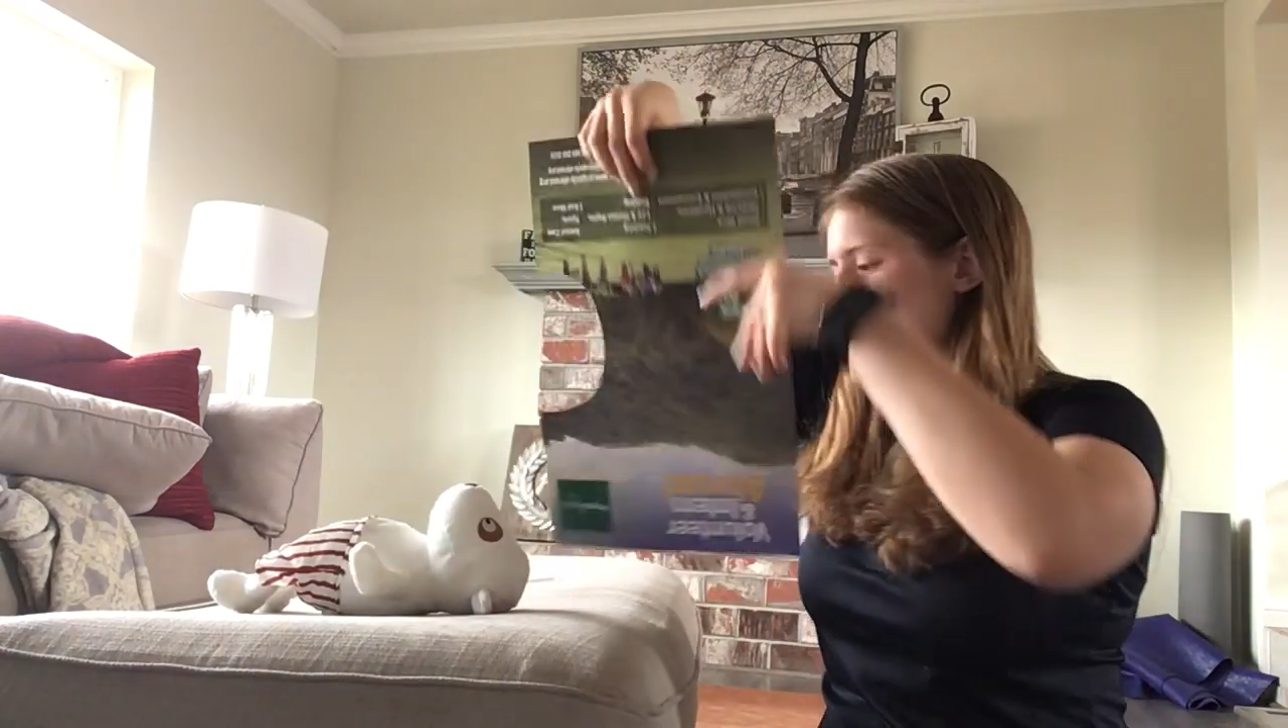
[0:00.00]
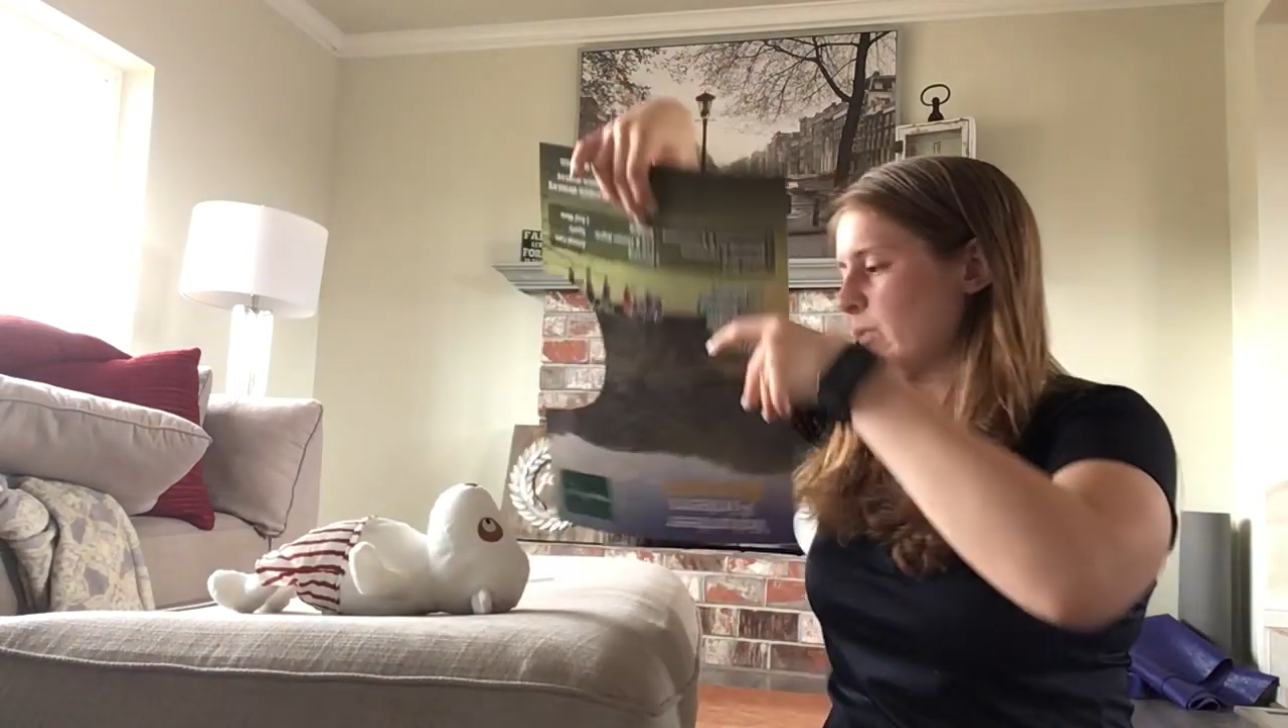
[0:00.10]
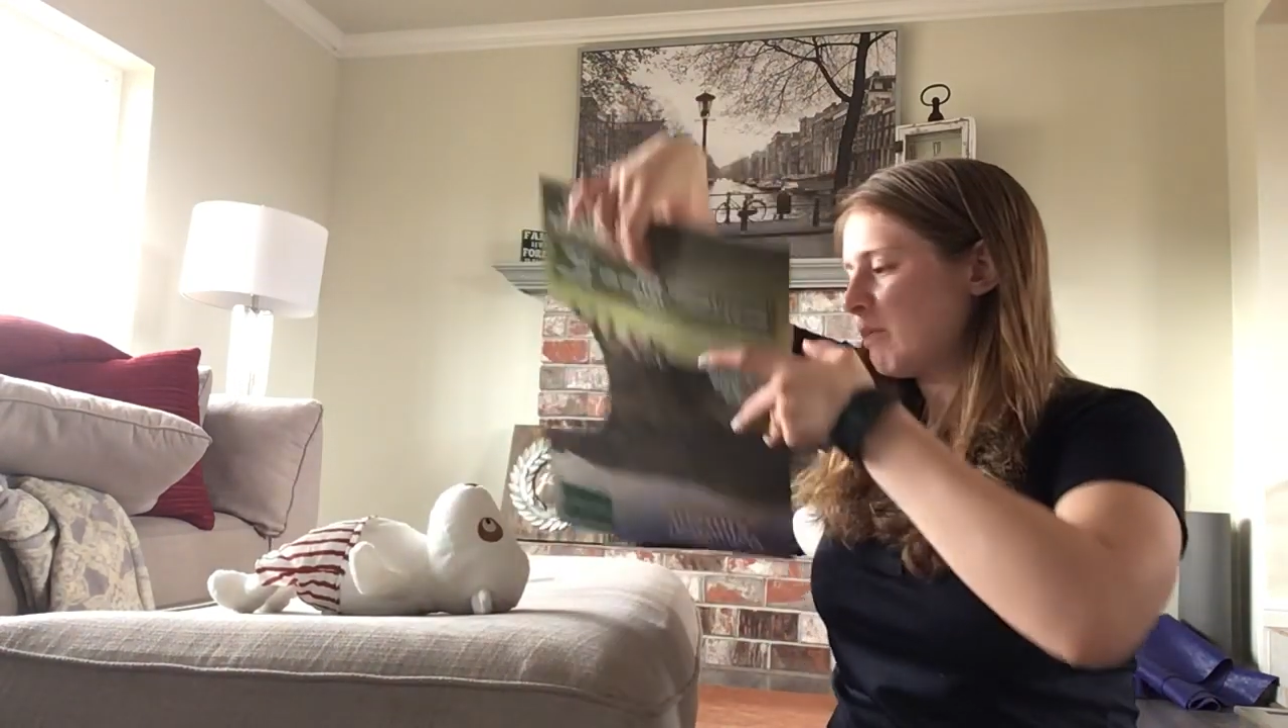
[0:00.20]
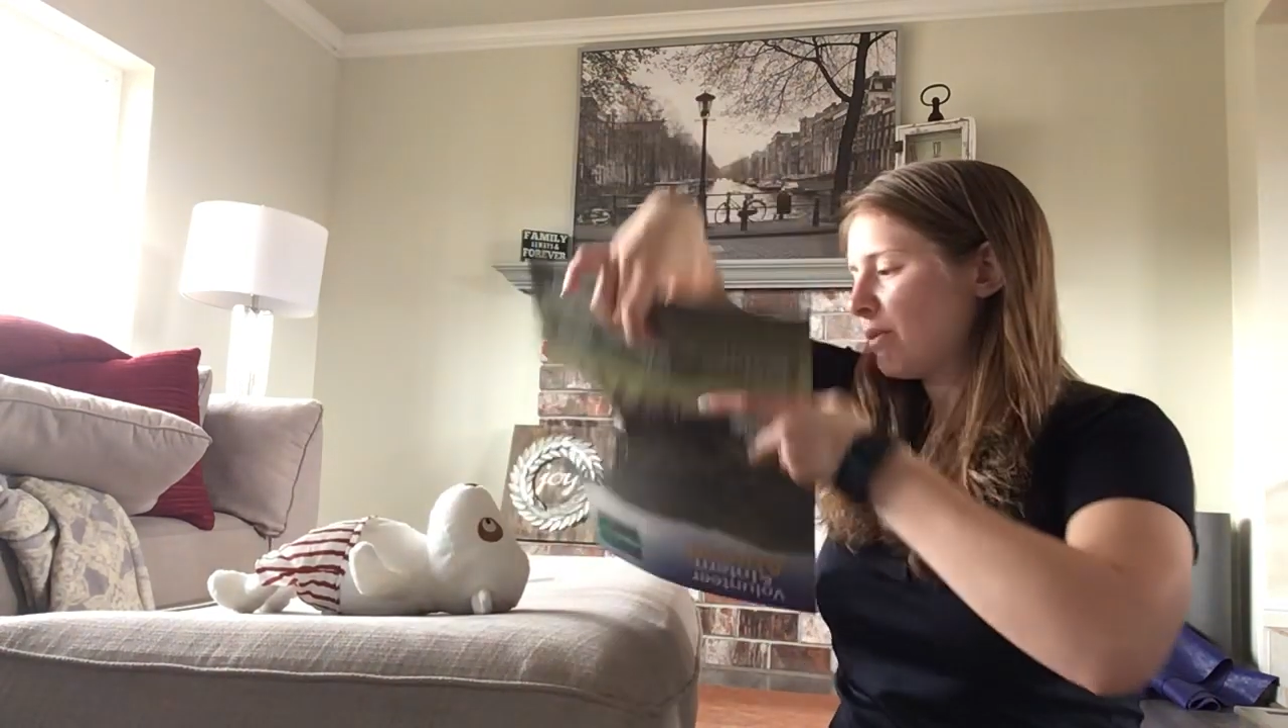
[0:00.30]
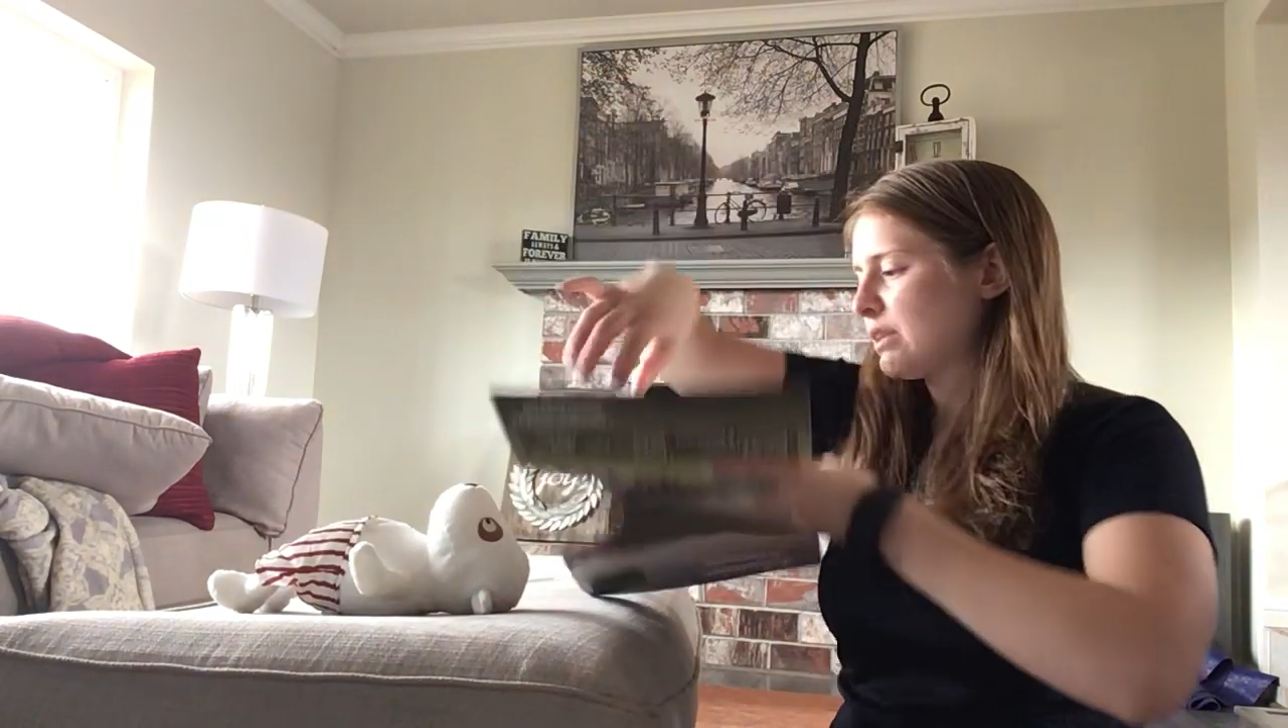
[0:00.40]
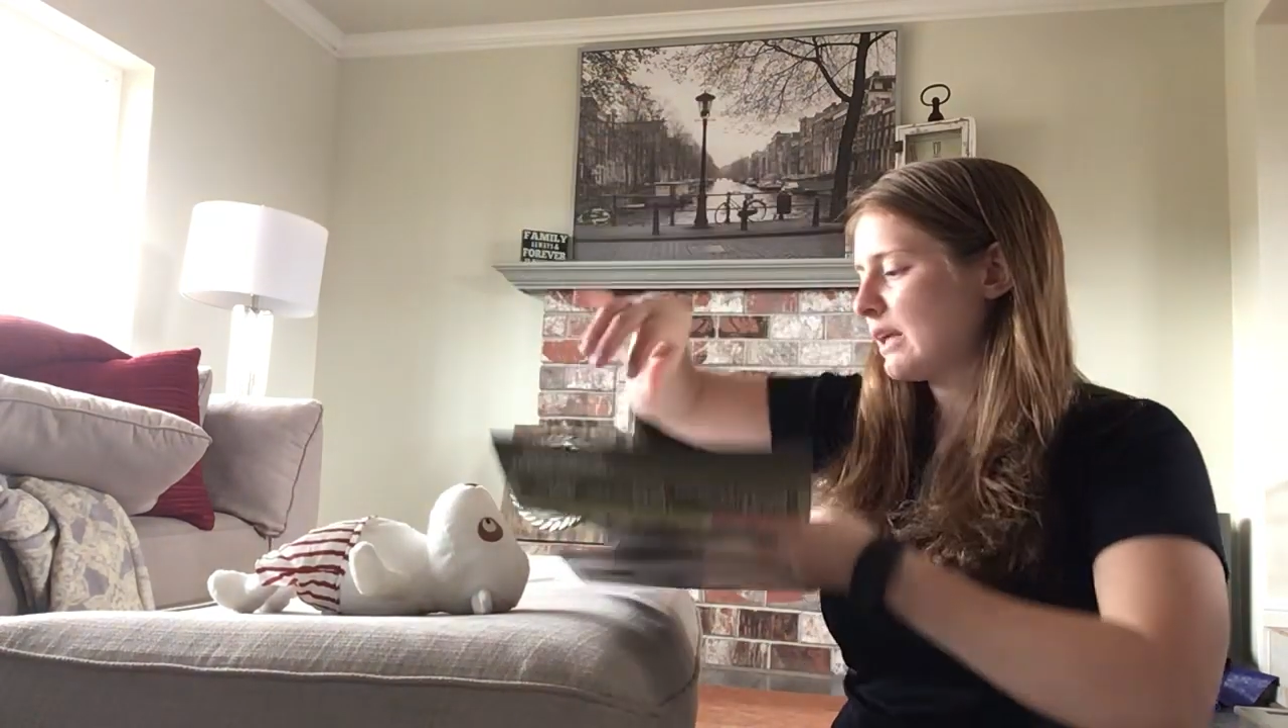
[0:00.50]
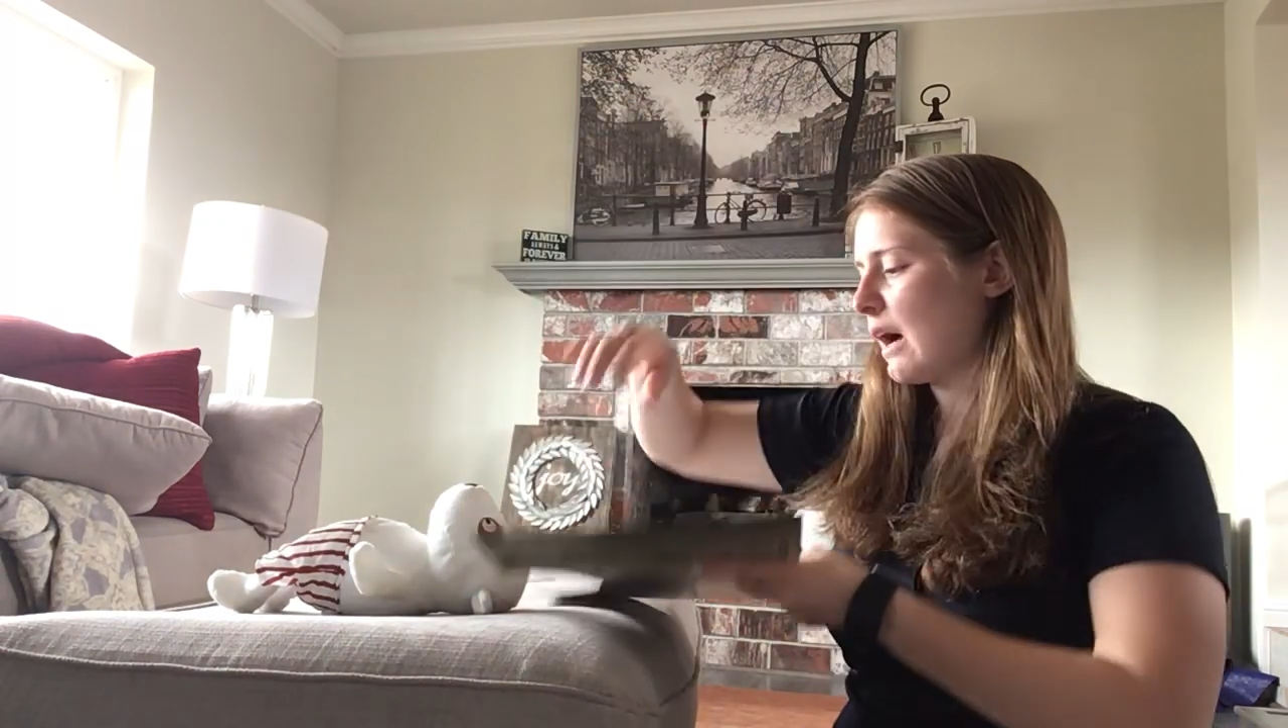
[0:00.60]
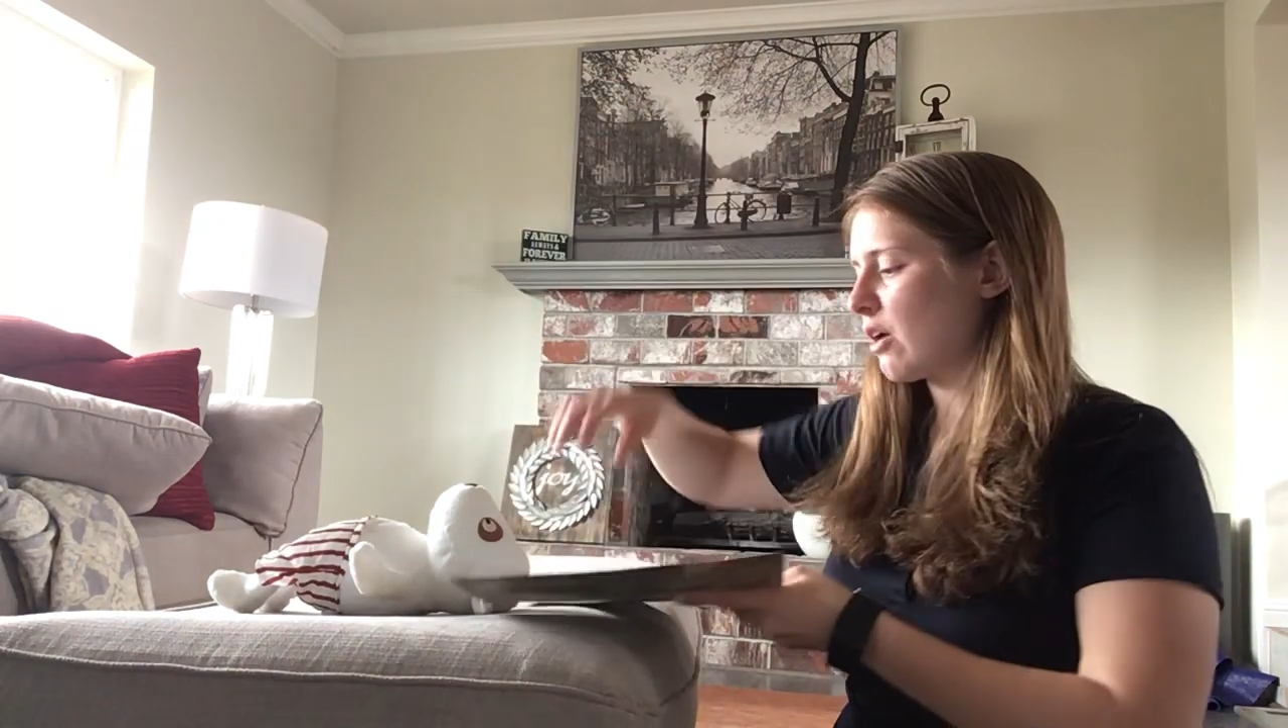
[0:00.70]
we put the